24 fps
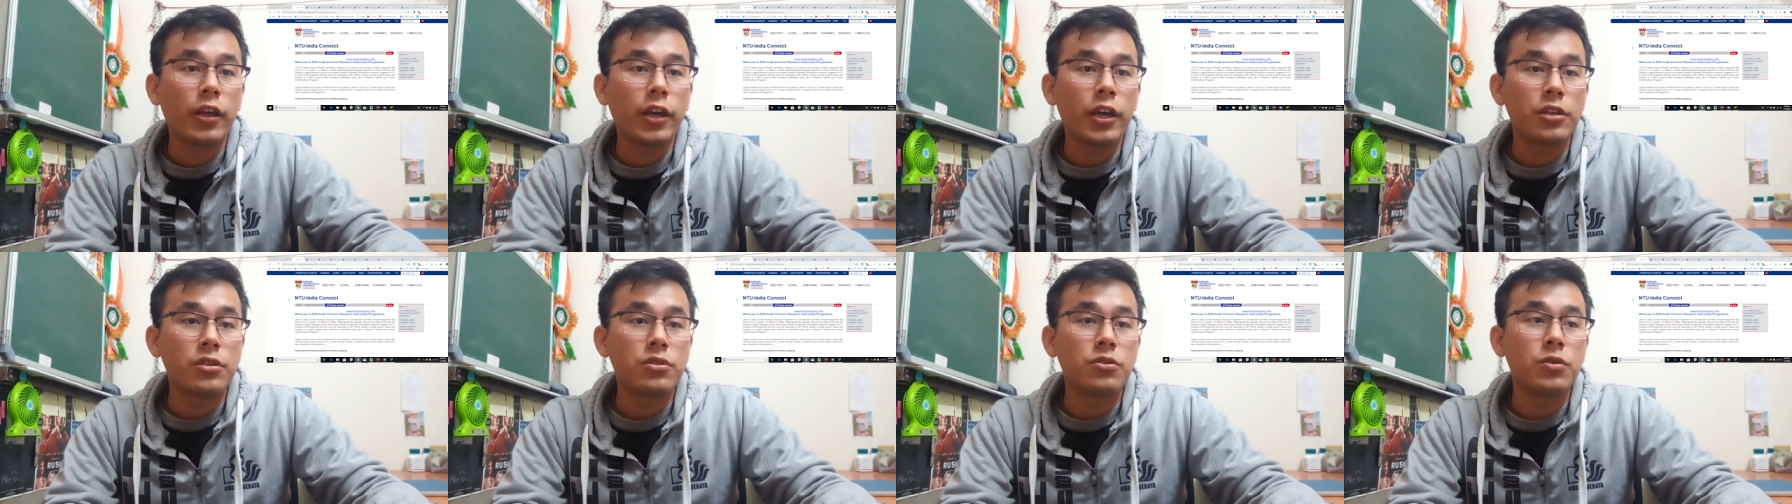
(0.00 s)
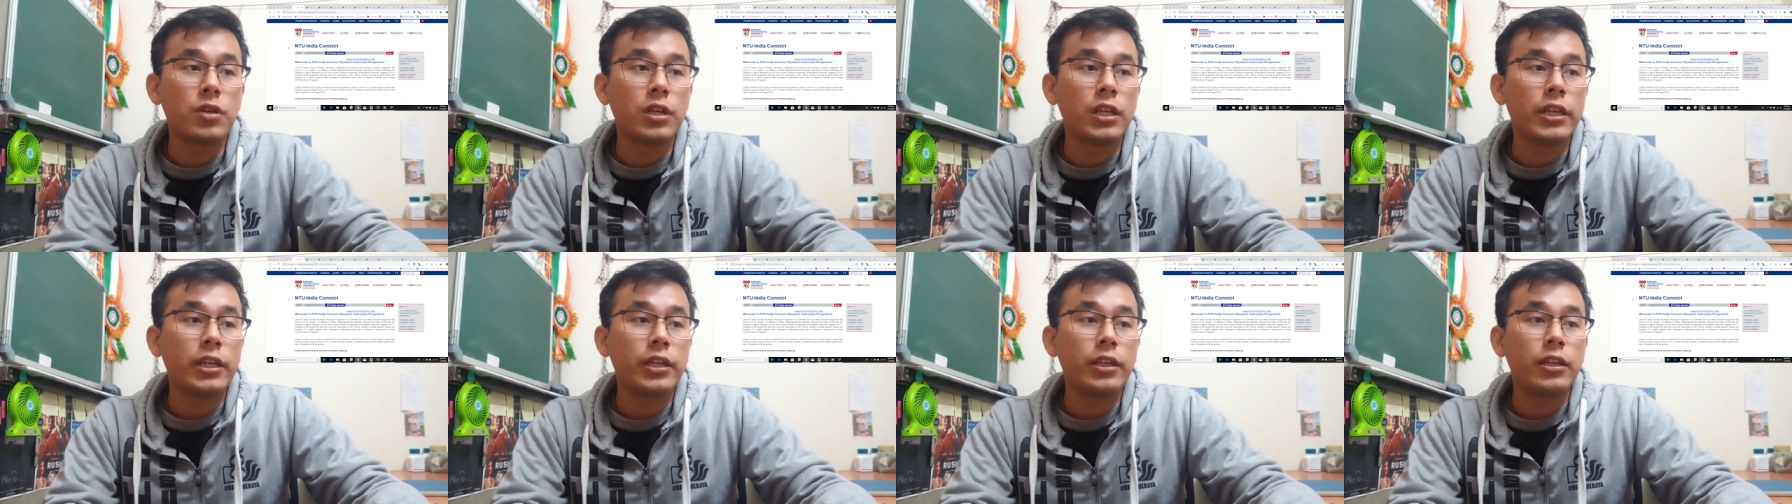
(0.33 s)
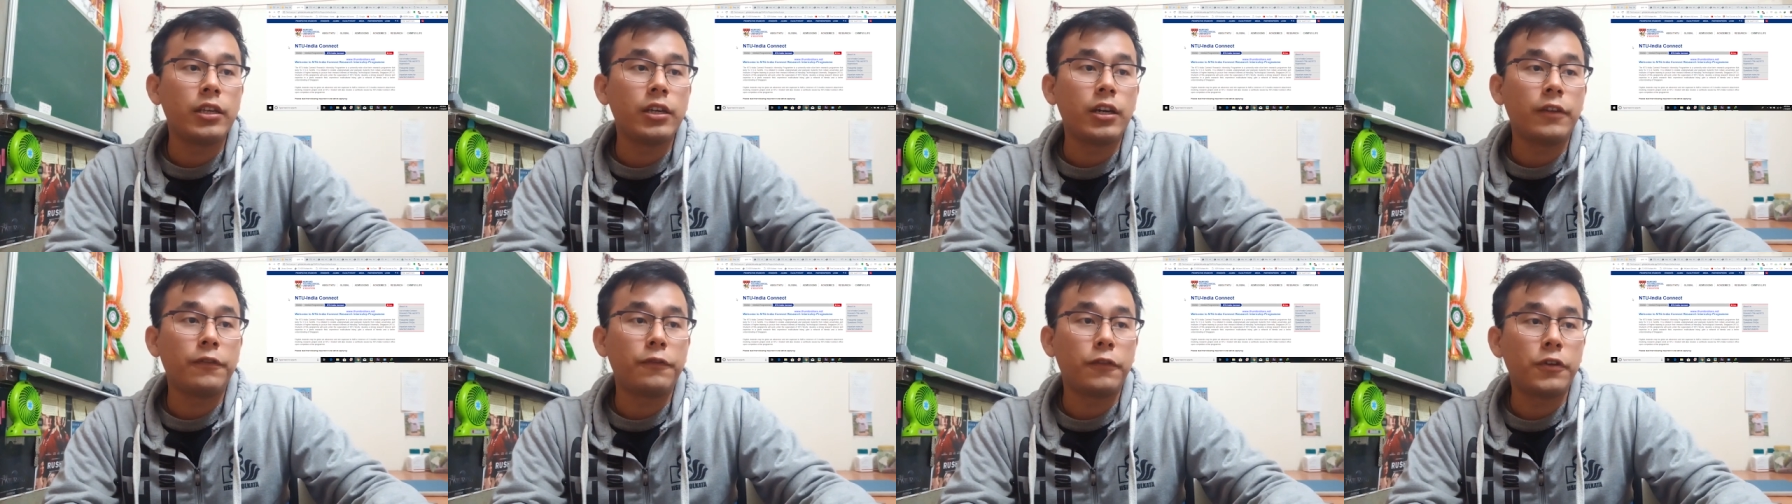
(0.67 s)

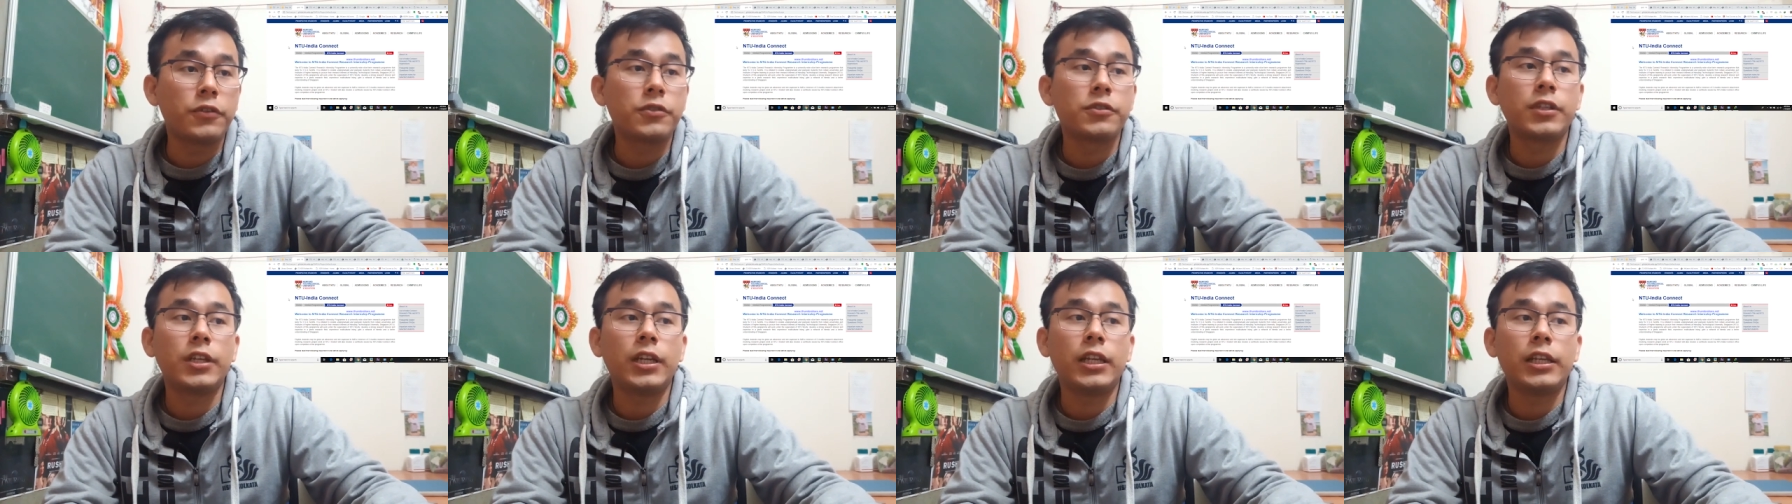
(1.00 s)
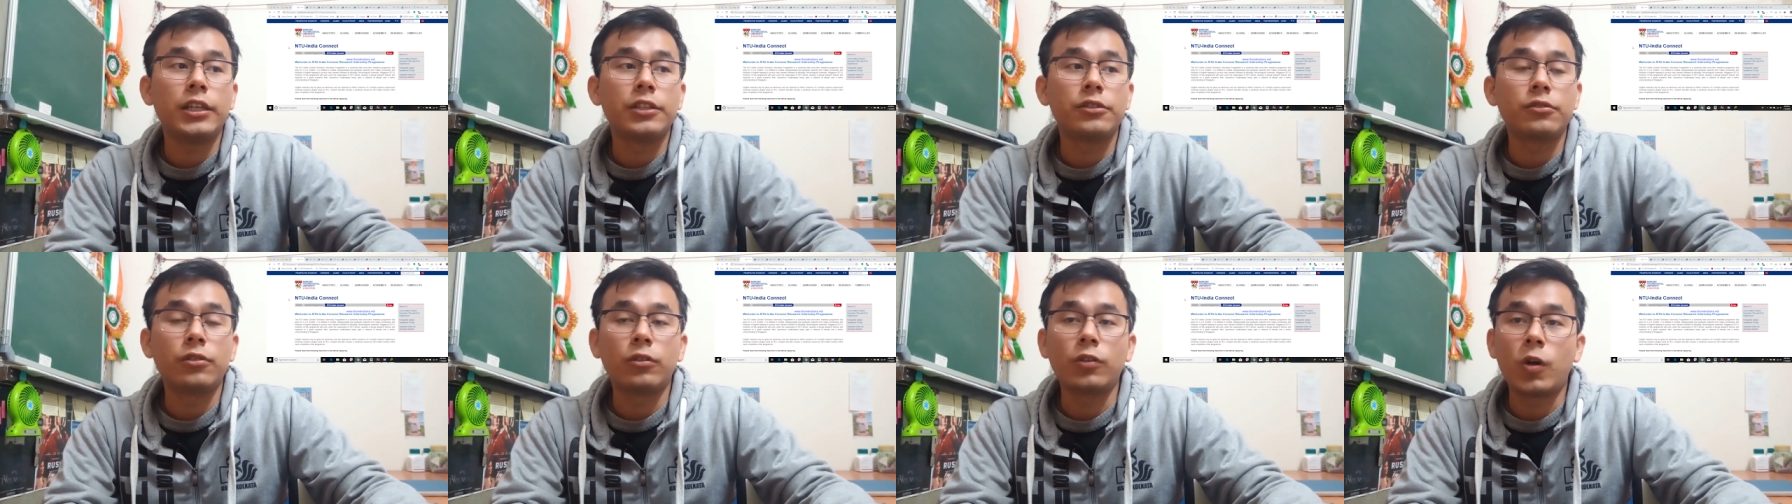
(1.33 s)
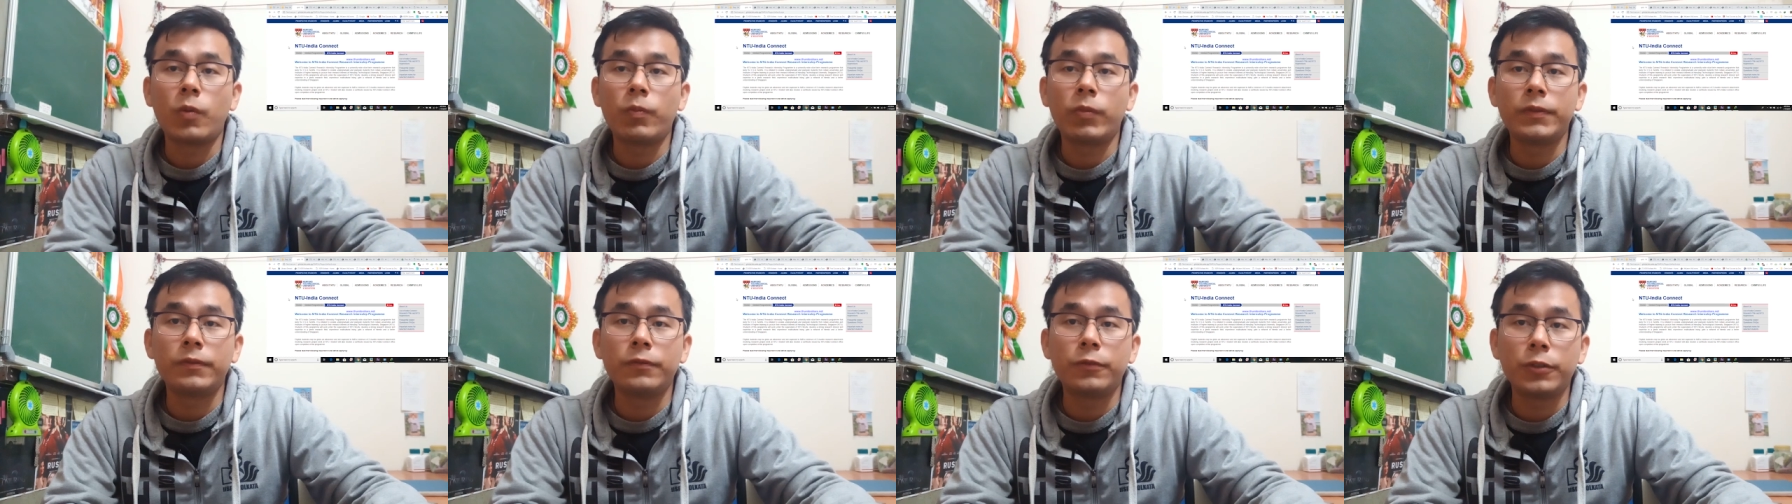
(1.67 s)
Actually, unfortunately, it's not
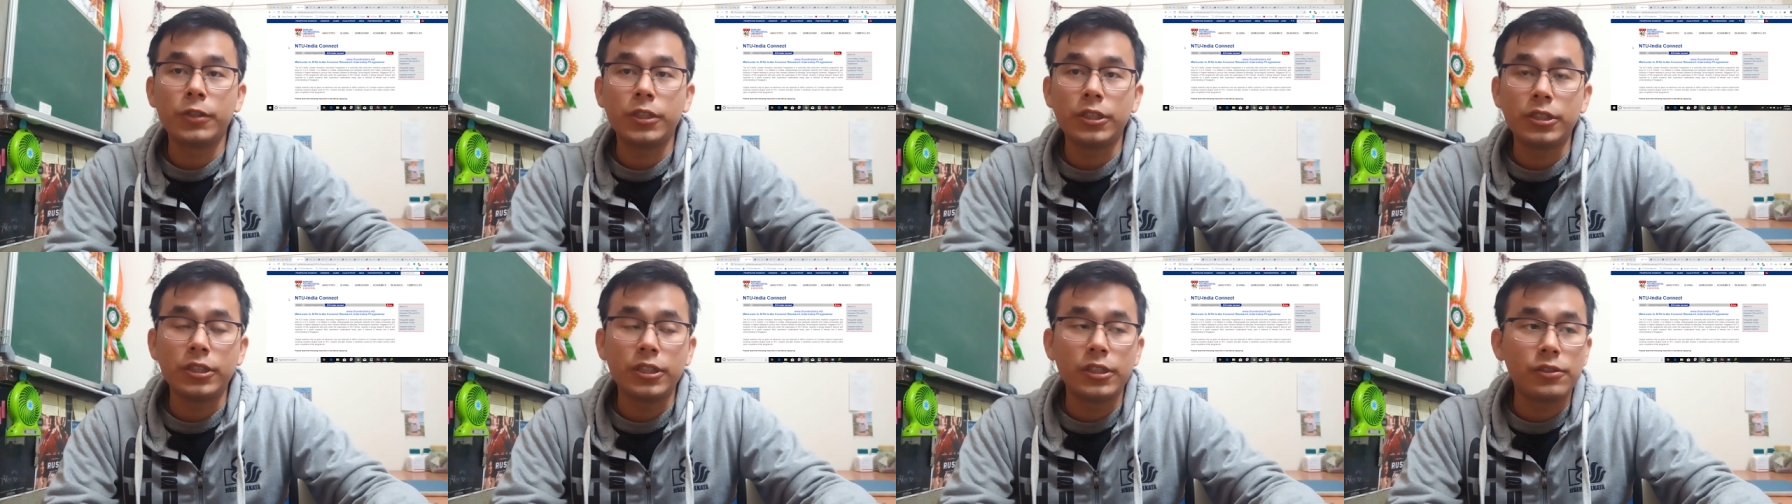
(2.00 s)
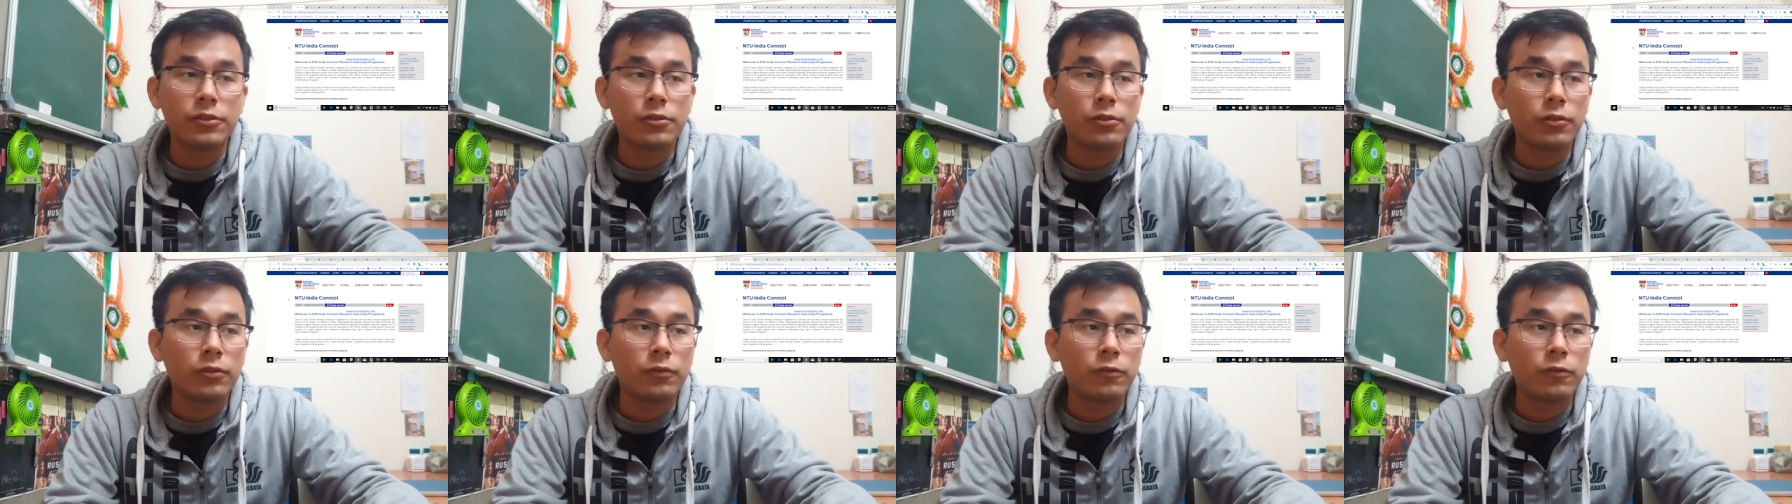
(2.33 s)
open for Indians,